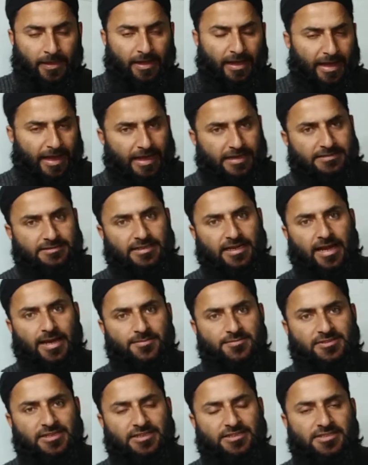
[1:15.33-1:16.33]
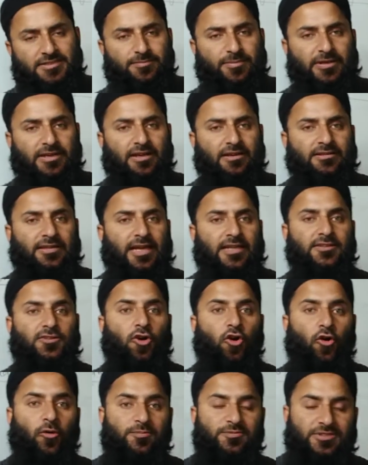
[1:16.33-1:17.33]
At times, it is bigger than
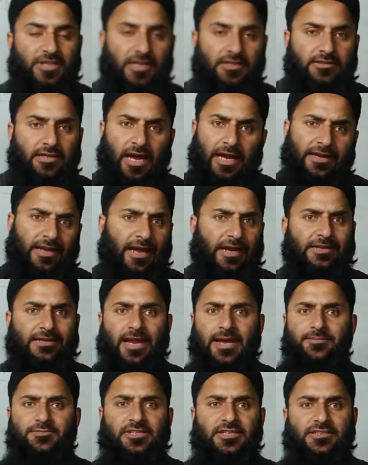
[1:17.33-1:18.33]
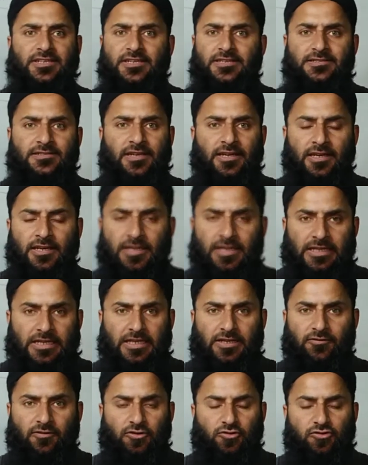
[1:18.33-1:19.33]
the object, and at times, it is
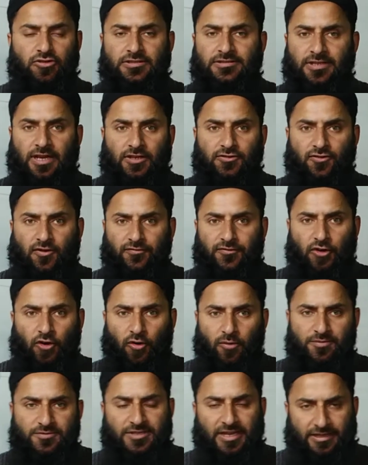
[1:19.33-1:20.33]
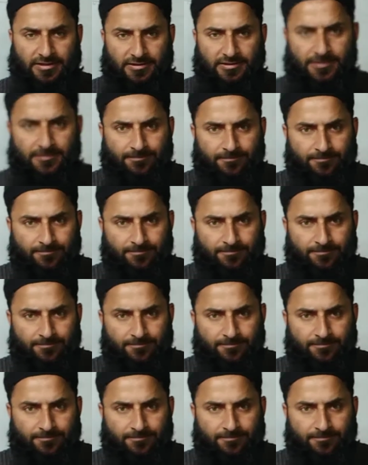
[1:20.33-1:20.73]
equal to the size of the object.